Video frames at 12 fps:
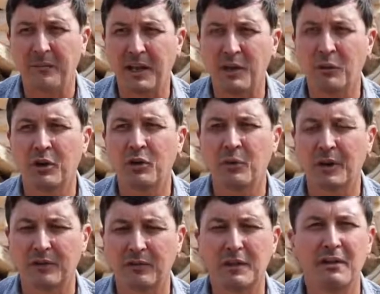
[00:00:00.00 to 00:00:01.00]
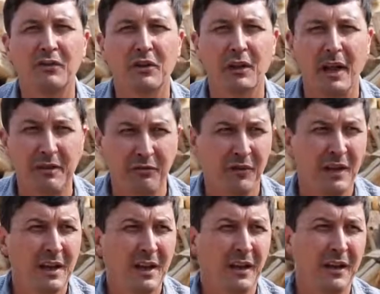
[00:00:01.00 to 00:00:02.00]
Anyone who has lived a life
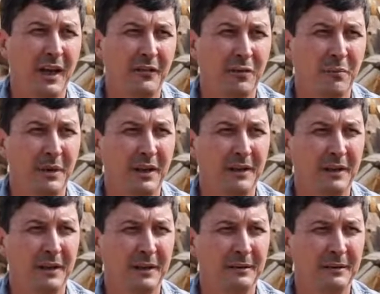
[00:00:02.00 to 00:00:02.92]
and hasn't been